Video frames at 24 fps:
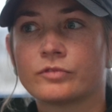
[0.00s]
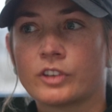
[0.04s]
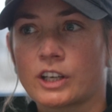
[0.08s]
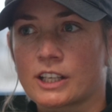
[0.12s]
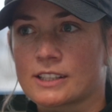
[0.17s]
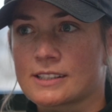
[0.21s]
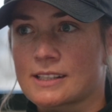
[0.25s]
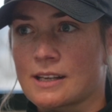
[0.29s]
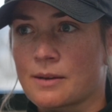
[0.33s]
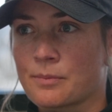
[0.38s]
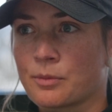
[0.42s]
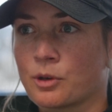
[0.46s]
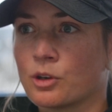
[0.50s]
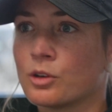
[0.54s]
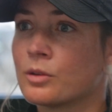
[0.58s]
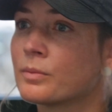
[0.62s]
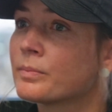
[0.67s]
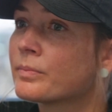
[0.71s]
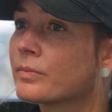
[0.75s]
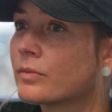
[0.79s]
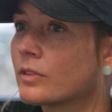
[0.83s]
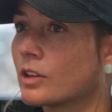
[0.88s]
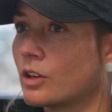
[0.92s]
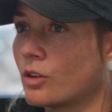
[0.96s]
For
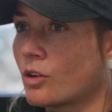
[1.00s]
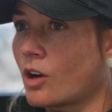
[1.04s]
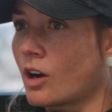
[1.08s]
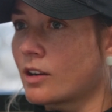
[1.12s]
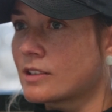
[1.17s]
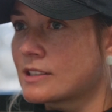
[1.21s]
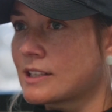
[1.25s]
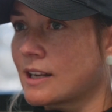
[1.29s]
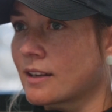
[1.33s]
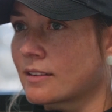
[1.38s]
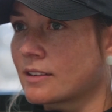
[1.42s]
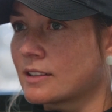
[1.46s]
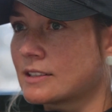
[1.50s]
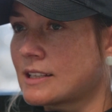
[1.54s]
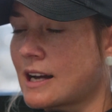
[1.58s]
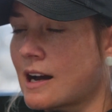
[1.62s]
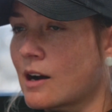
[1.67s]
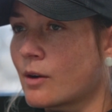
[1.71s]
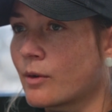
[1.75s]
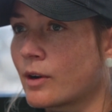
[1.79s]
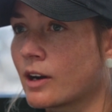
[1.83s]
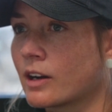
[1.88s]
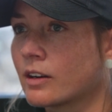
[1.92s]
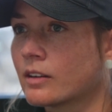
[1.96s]
example, you contact the
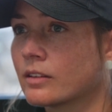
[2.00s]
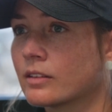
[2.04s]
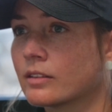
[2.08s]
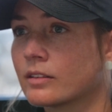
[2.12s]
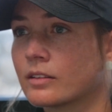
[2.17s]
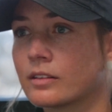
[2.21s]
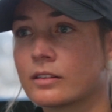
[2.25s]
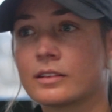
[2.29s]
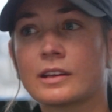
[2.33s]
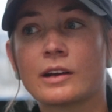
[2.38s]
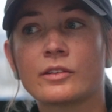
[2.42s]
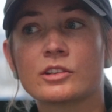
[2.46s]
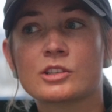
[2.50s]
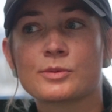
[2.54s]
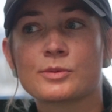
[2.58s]
tower, they